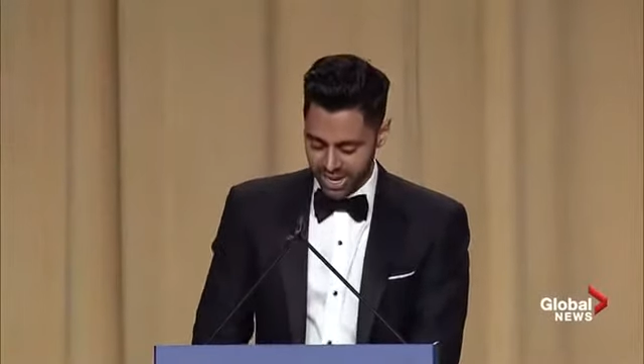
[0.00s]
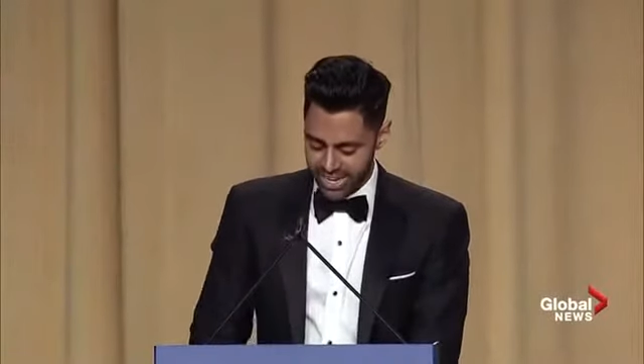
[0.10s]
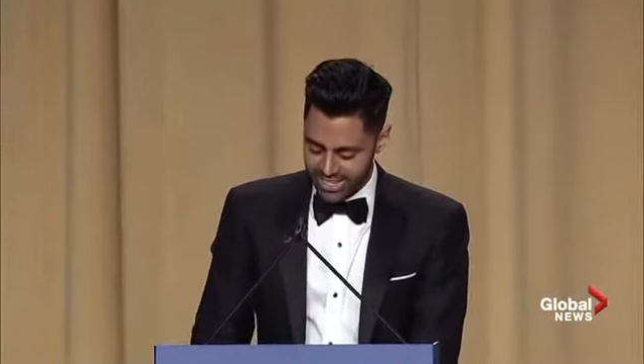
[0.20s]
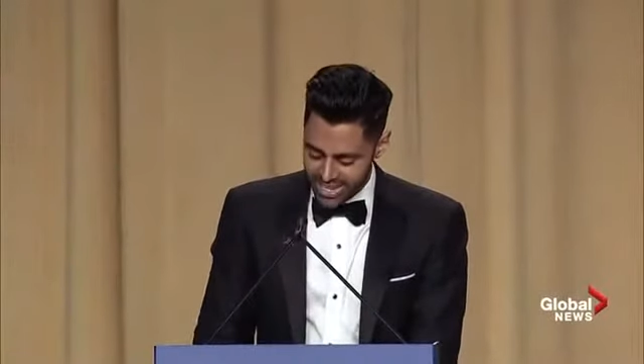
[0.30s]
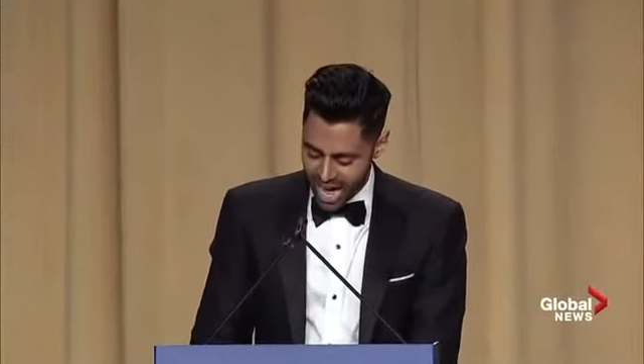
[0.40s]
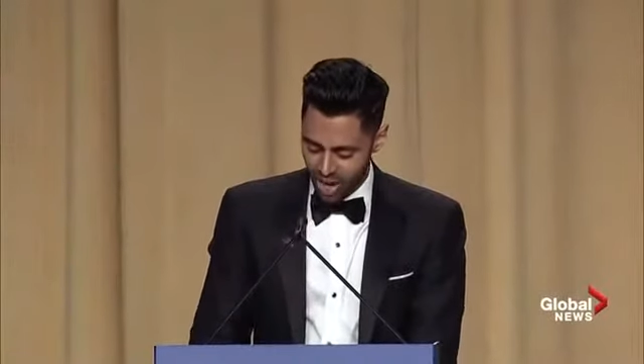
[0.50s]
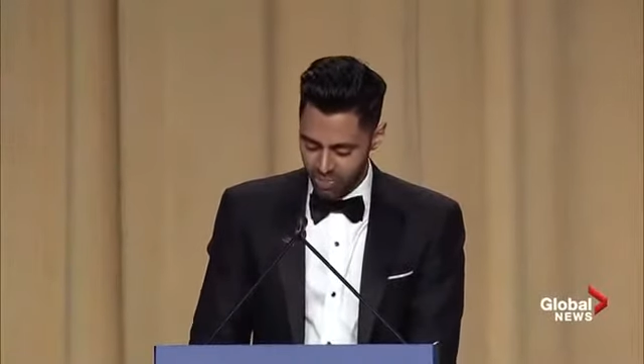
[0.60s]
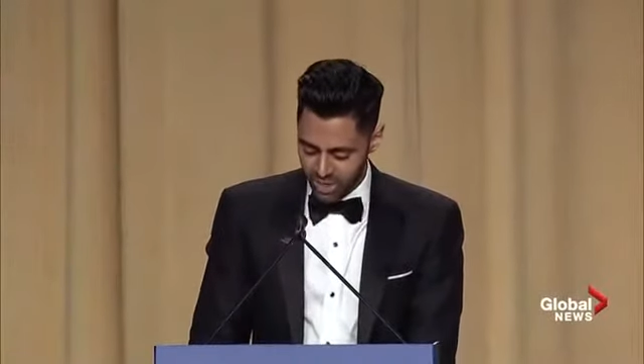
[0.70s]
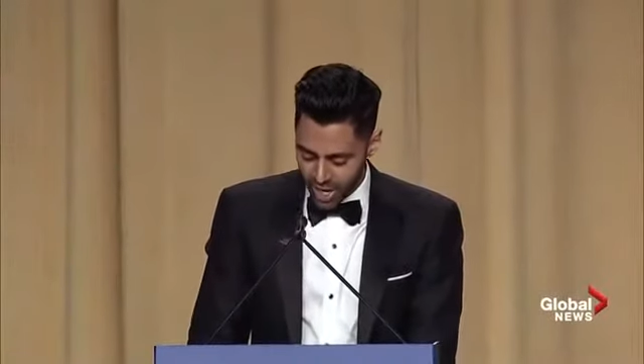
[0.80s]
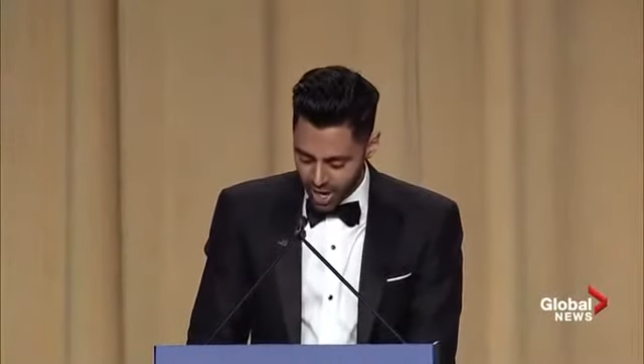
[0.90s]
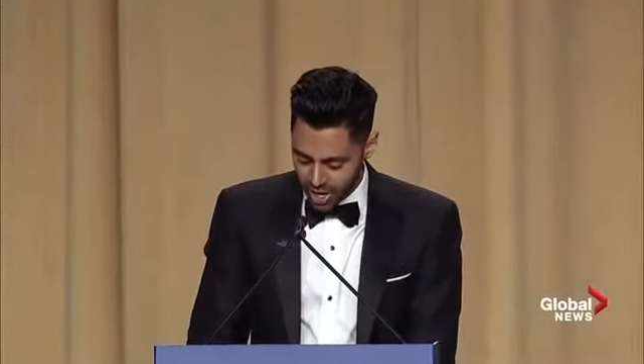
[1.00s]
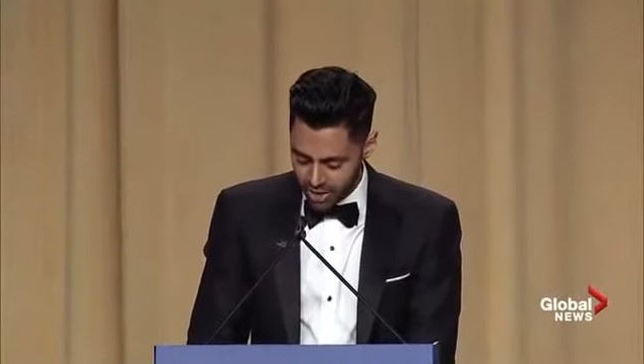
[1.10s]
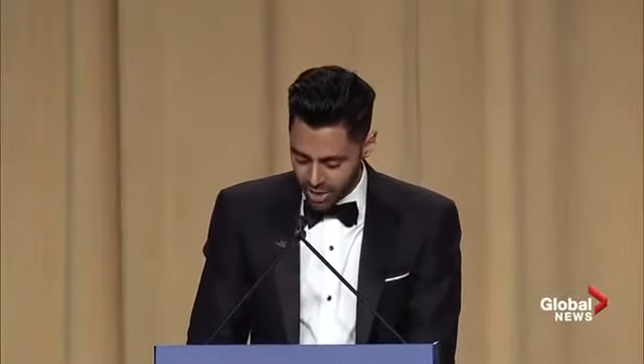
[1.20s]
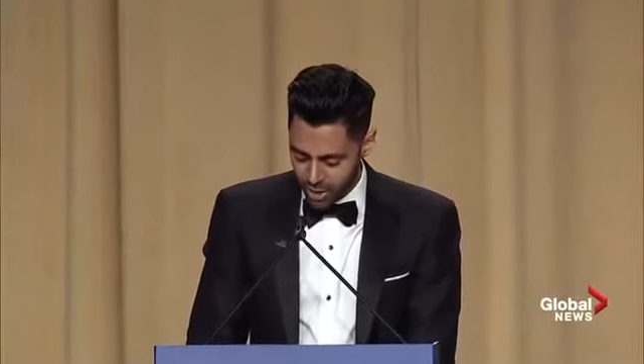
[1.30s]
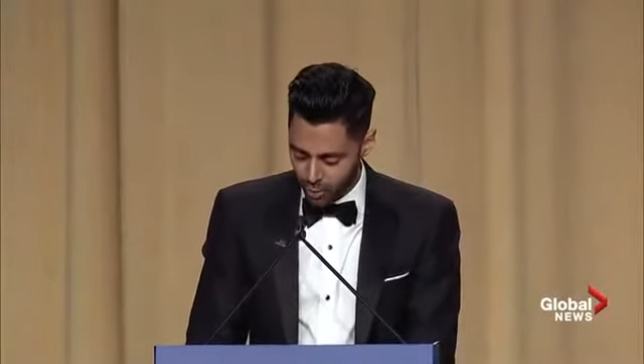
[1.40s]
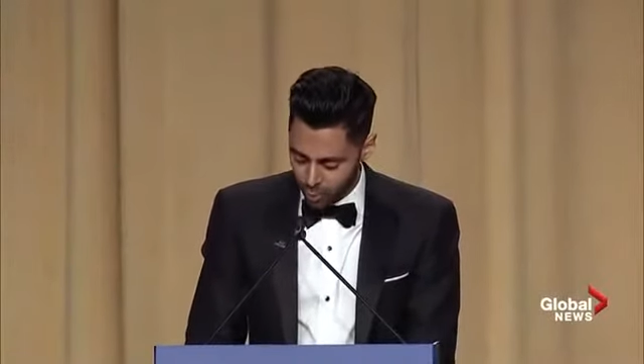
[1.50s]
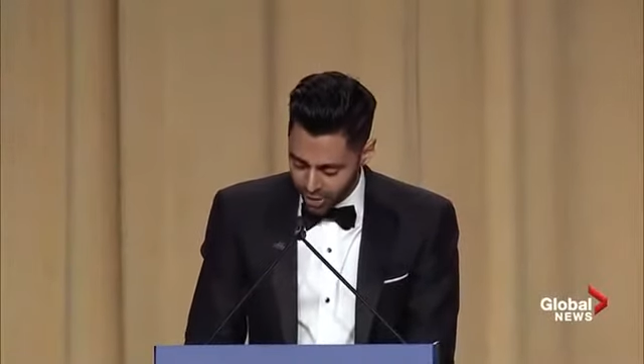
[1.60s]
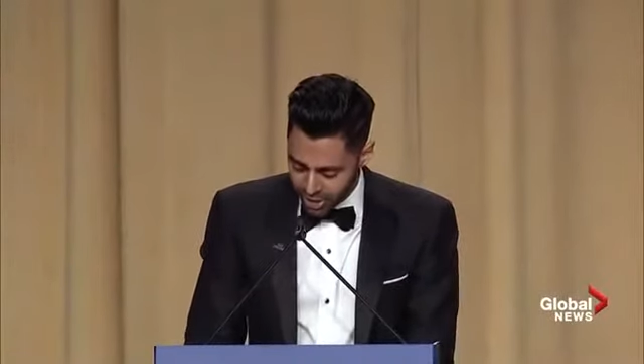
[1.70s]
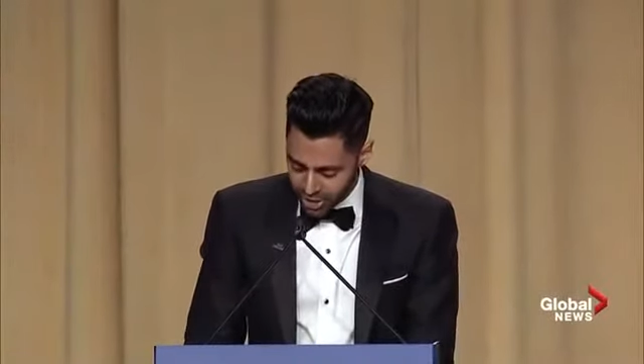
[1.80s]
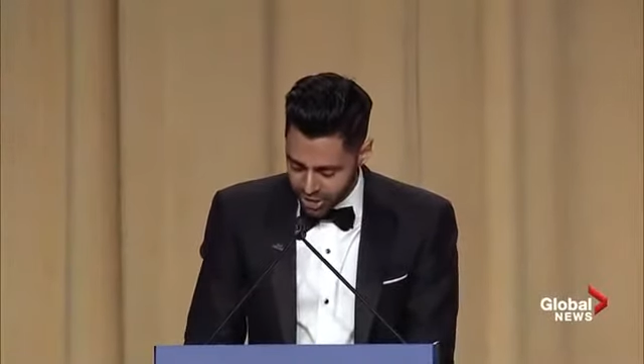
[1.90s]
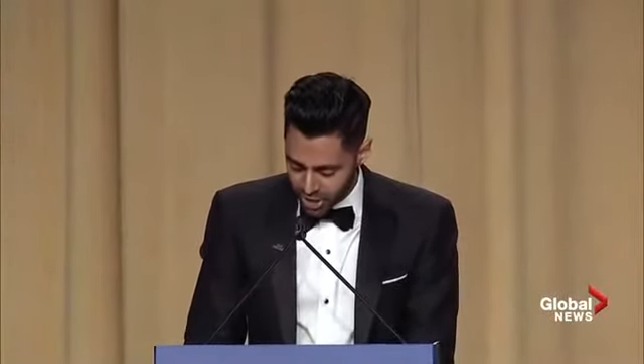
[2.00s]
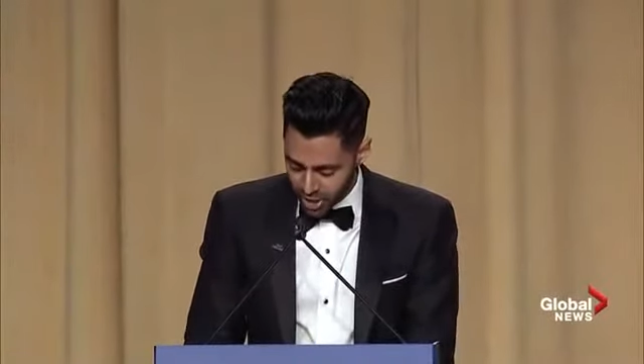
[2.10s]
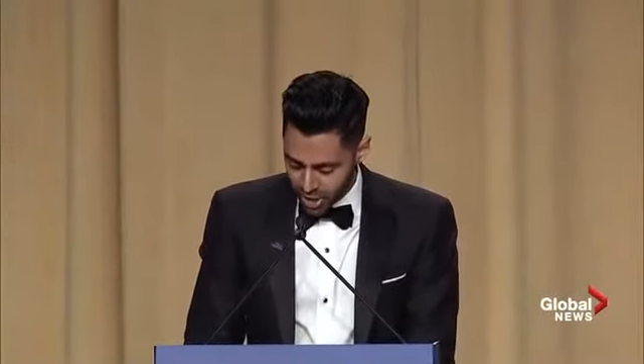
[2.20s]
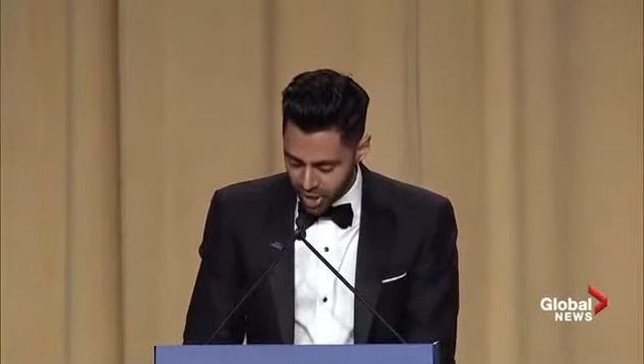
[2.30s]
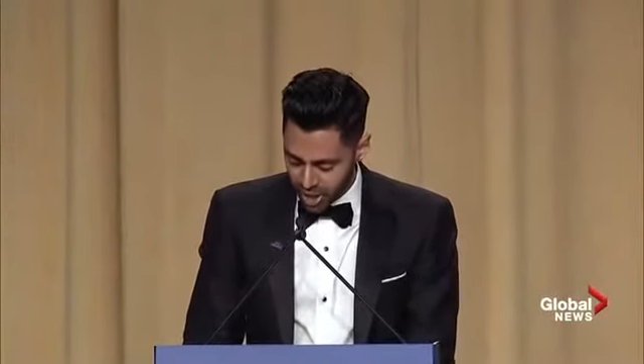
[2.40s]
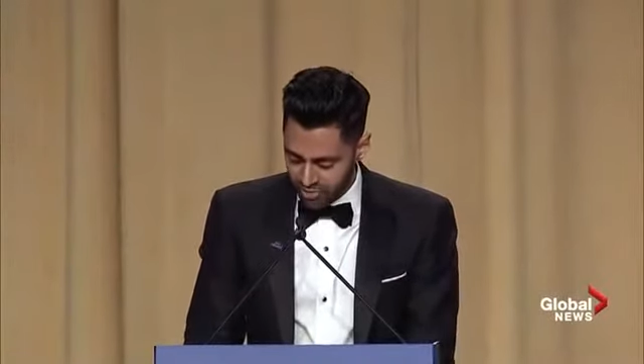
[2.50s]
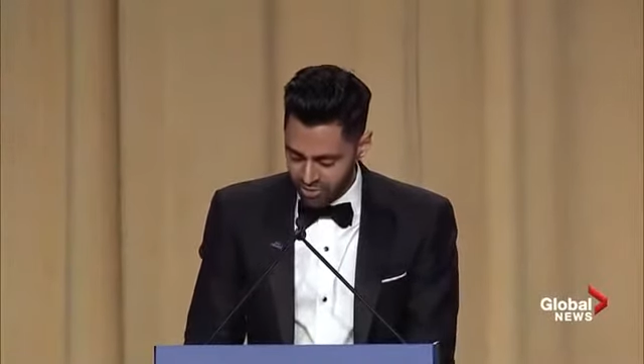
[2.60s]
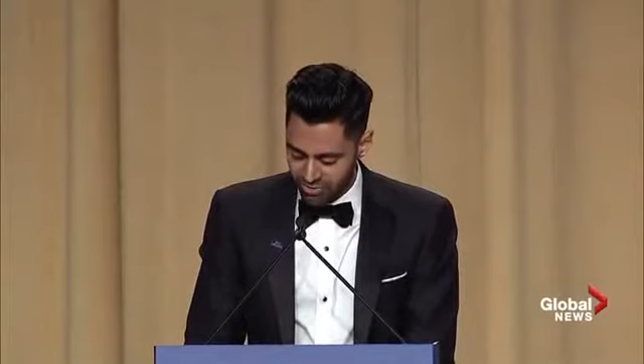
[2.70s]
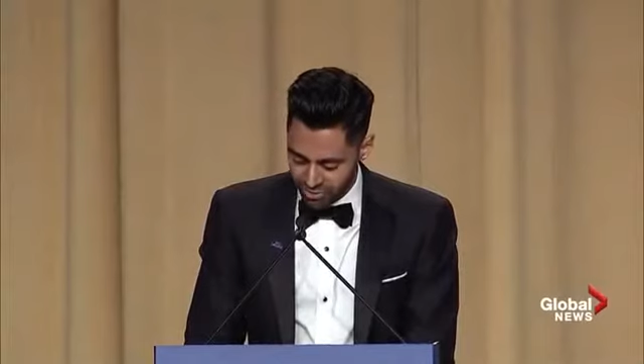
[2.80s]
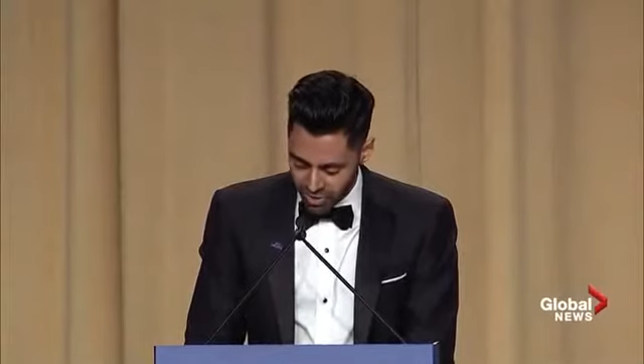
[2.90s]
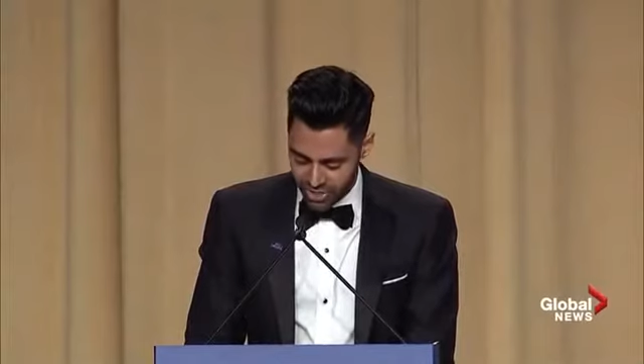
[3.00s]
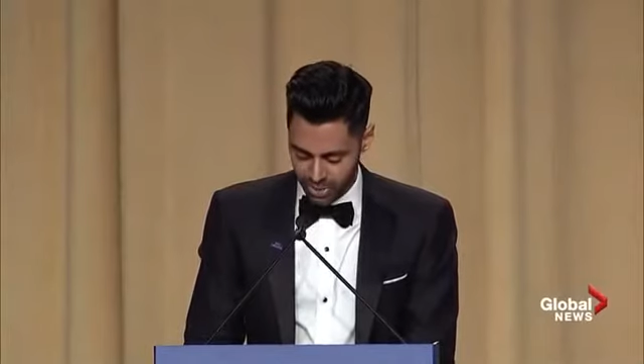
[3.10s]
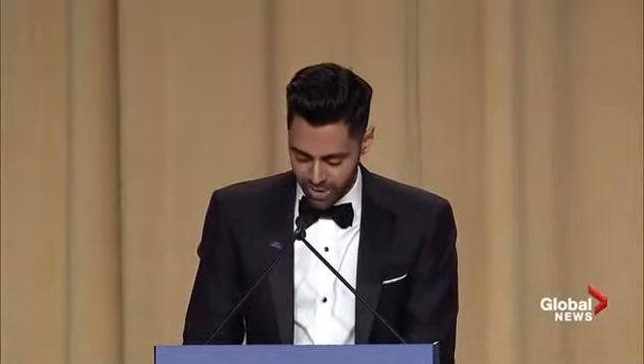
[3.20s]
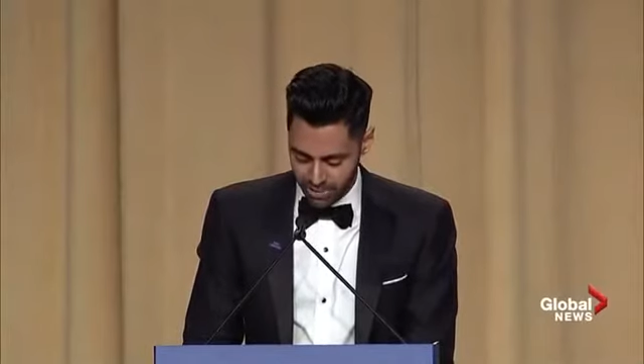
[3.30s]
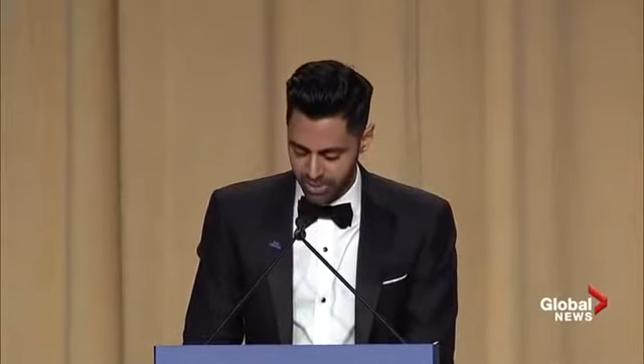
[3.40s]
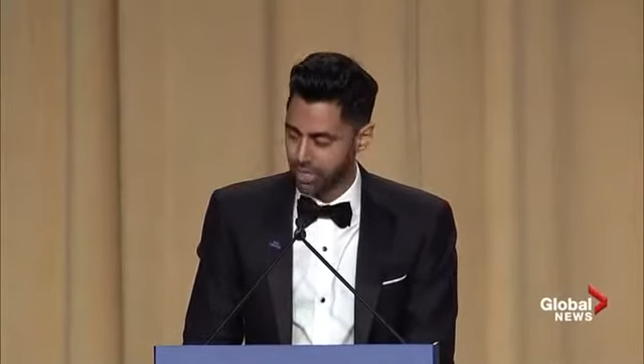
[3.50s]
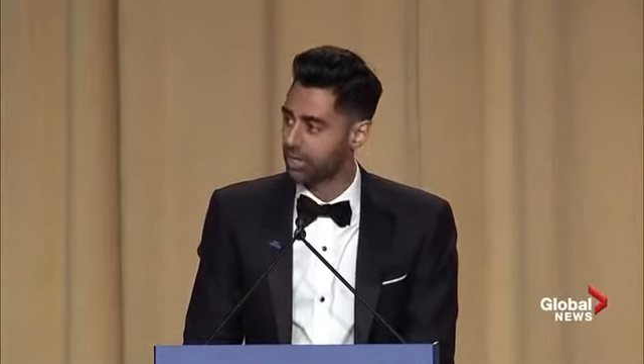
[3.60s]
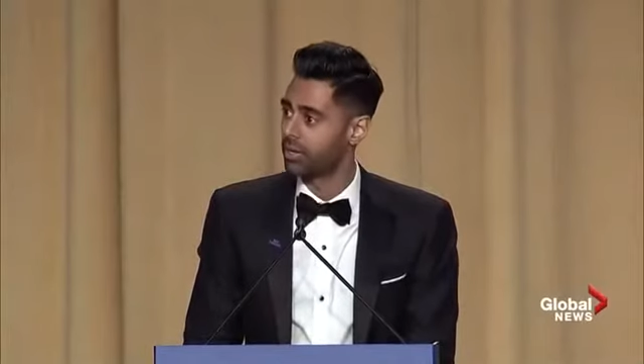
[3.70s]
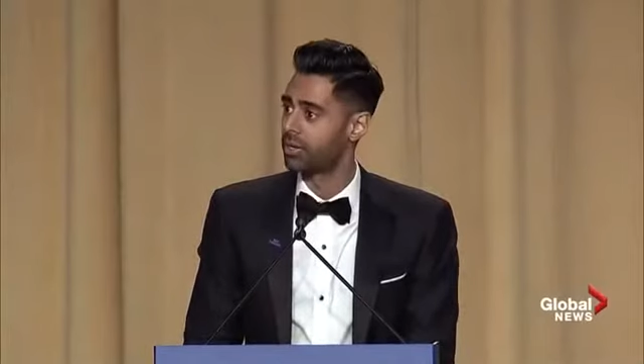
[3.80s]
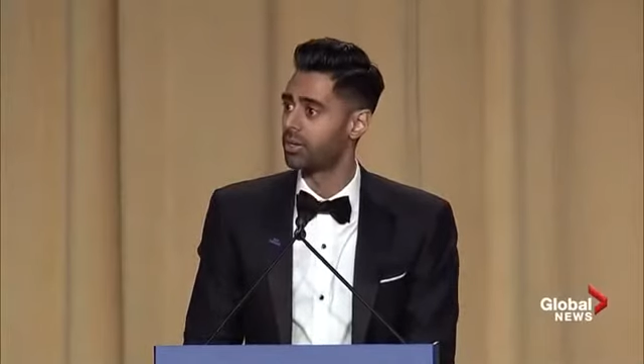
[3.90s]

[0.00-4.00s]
is not beyond the reach of the First Amendment.